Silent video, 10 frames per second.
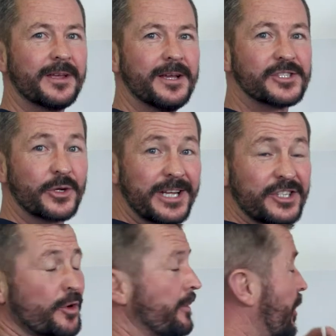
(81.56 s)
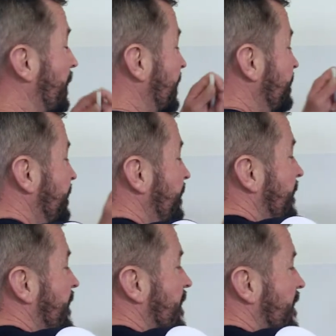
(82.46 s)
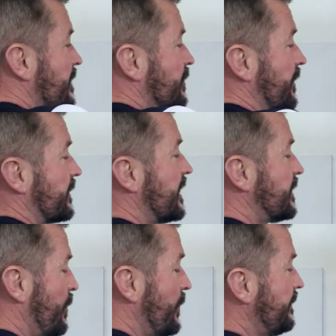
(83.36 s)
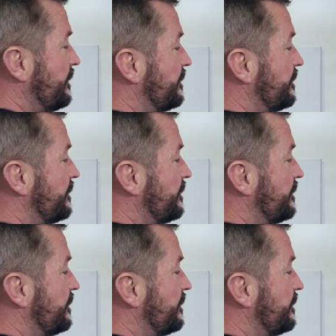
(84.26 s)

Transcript: So attach your manometer to the test point